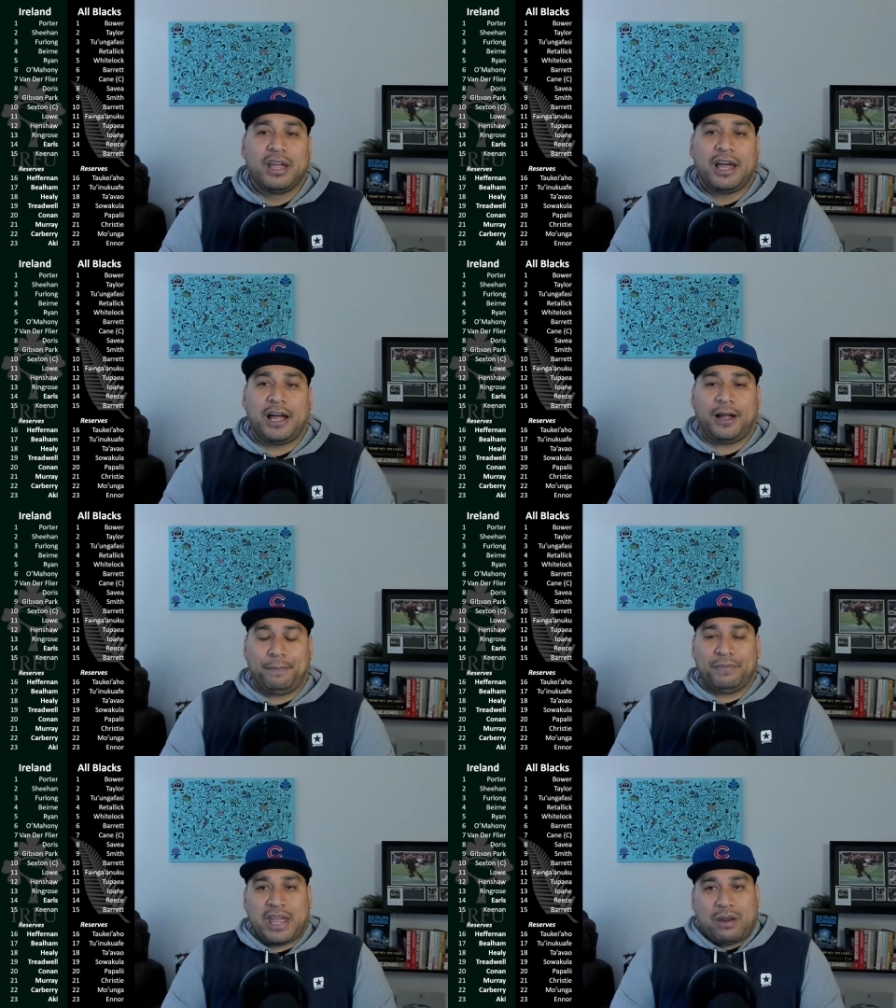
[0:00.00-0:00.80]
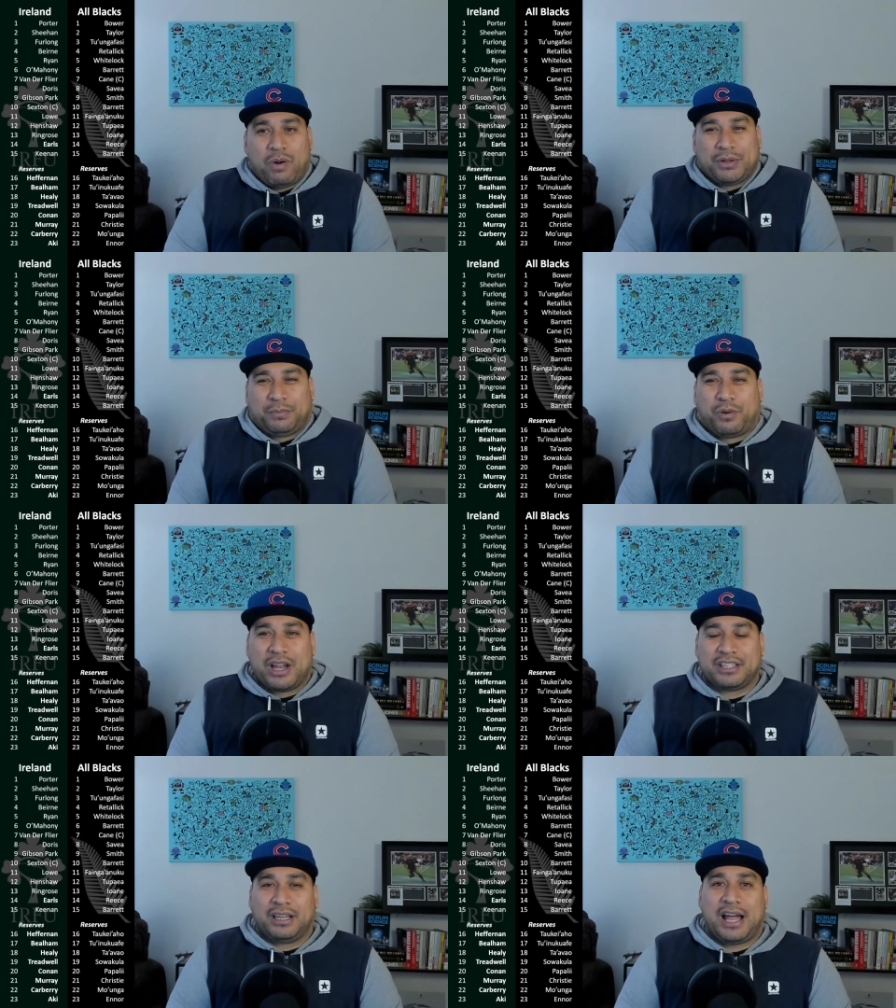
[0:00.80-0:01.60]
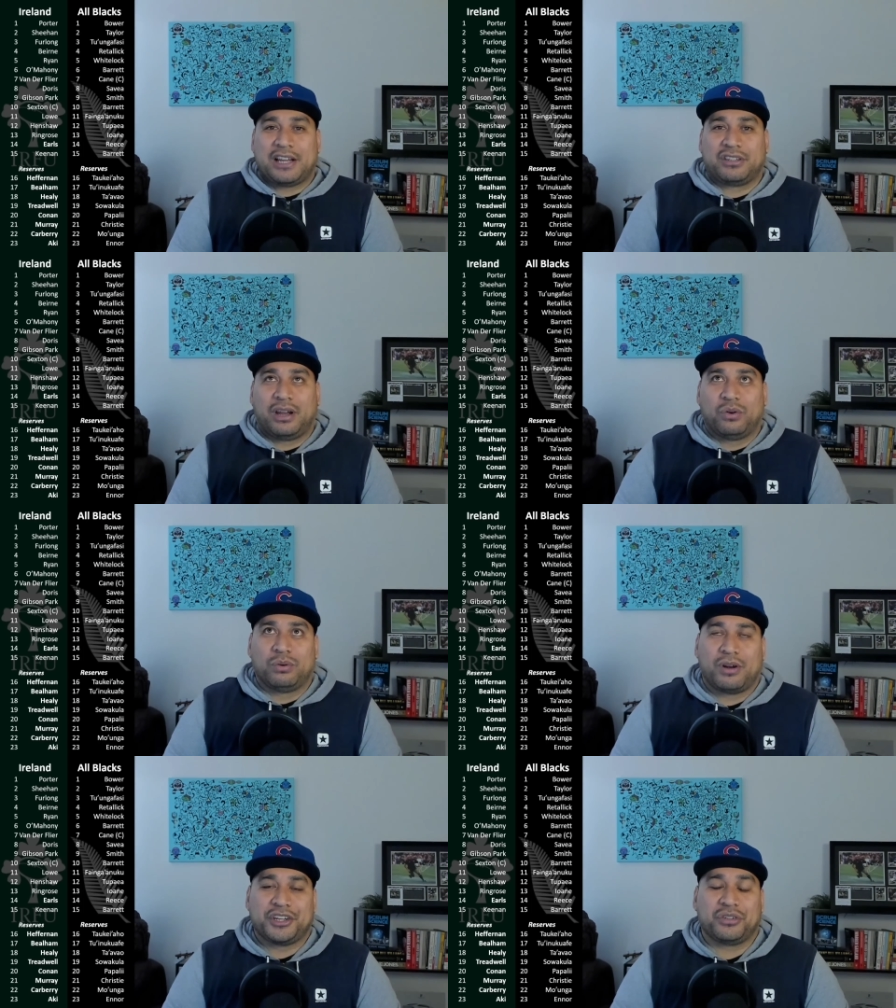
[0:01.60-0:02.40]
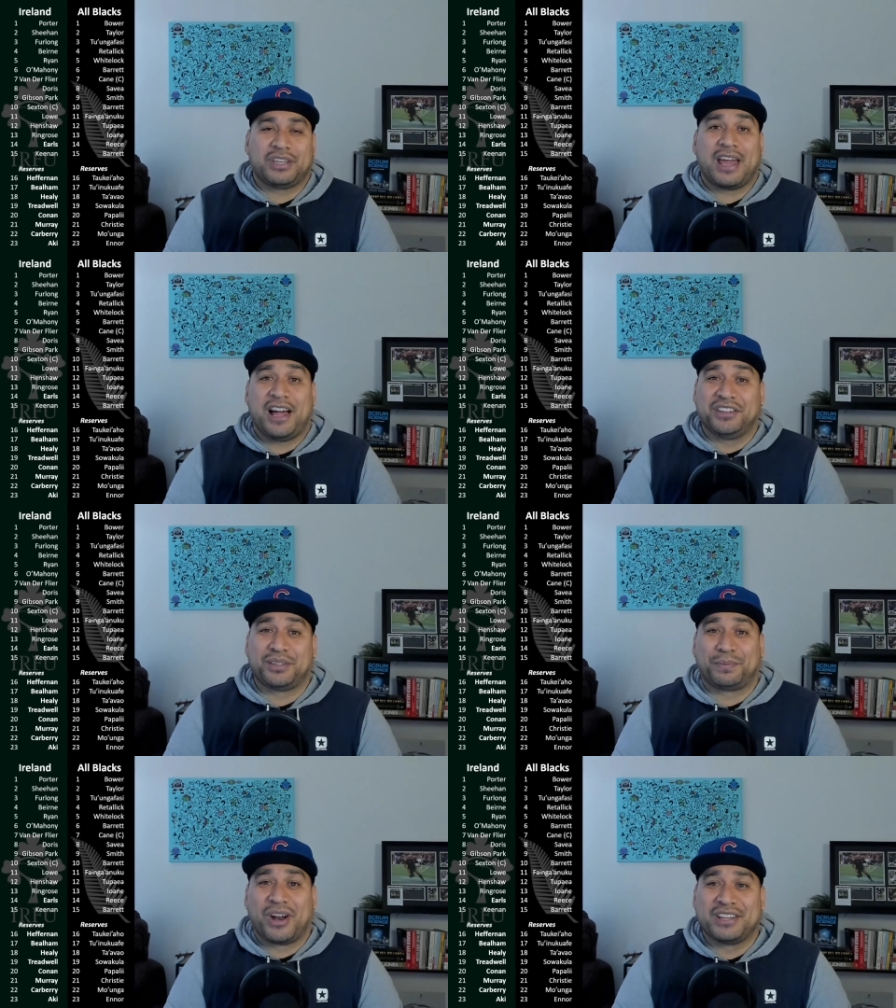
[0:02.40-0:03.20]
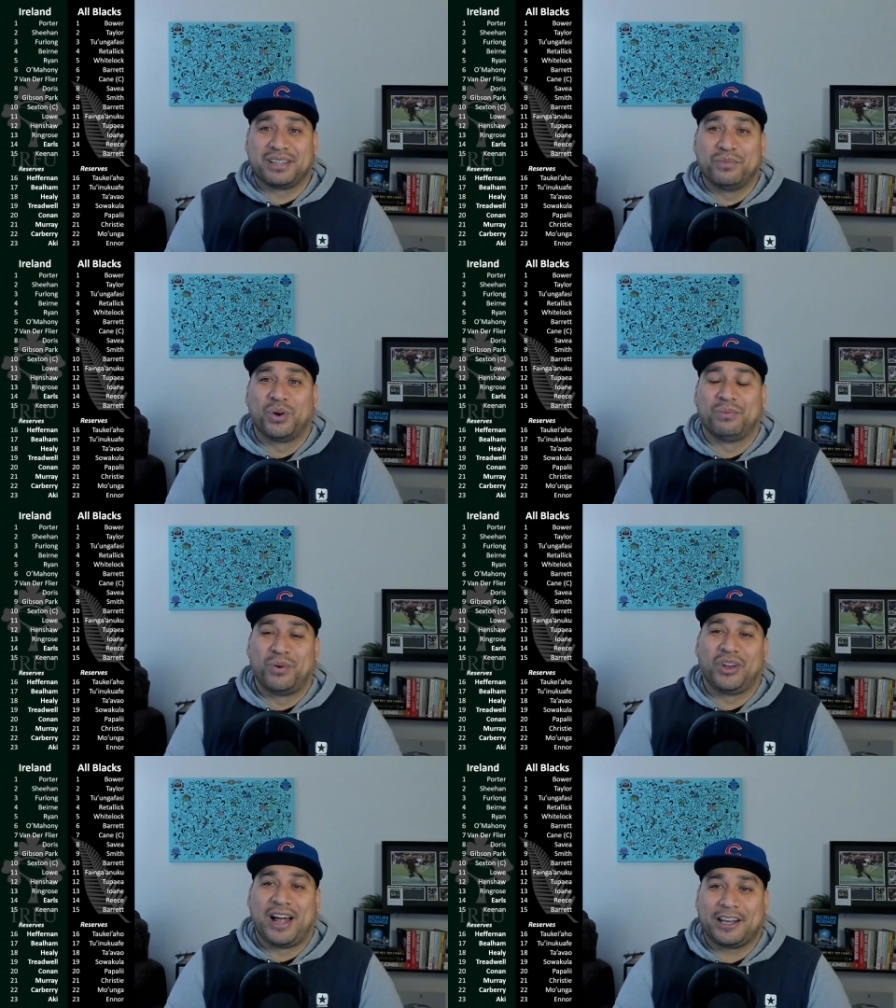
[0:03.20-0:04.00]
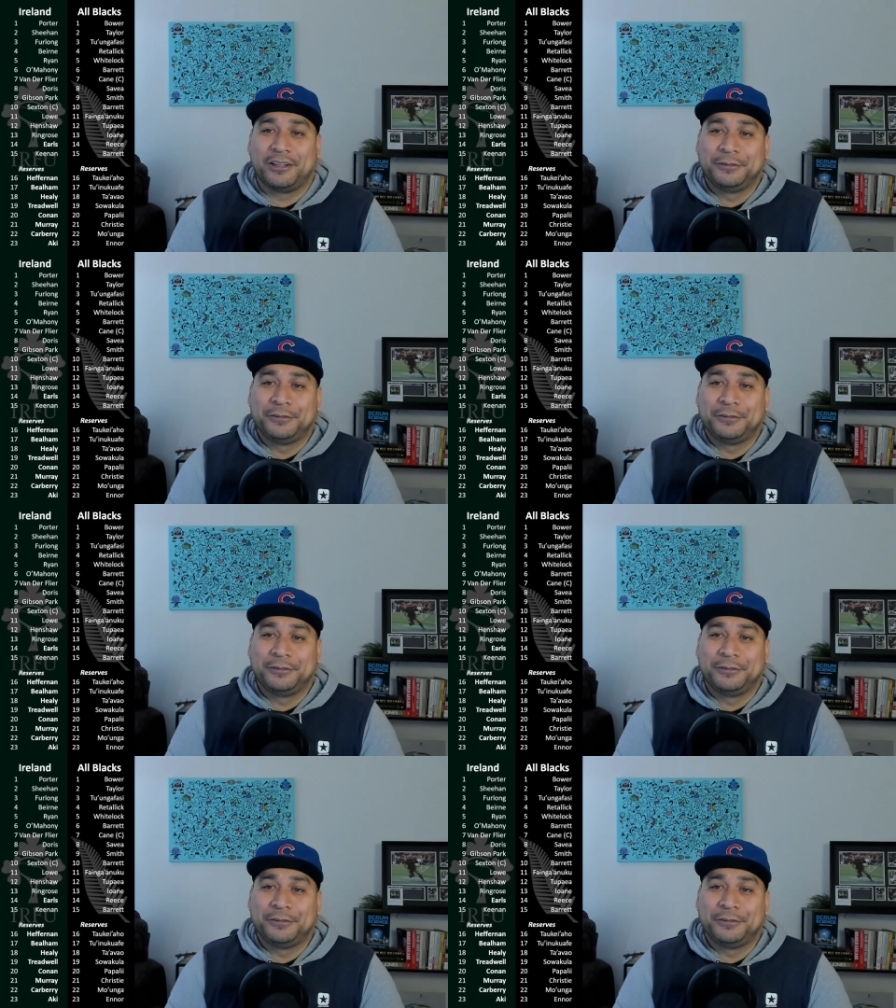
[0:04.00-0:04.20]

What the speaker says: And what was surprising last night, or I should say unsurprising more like,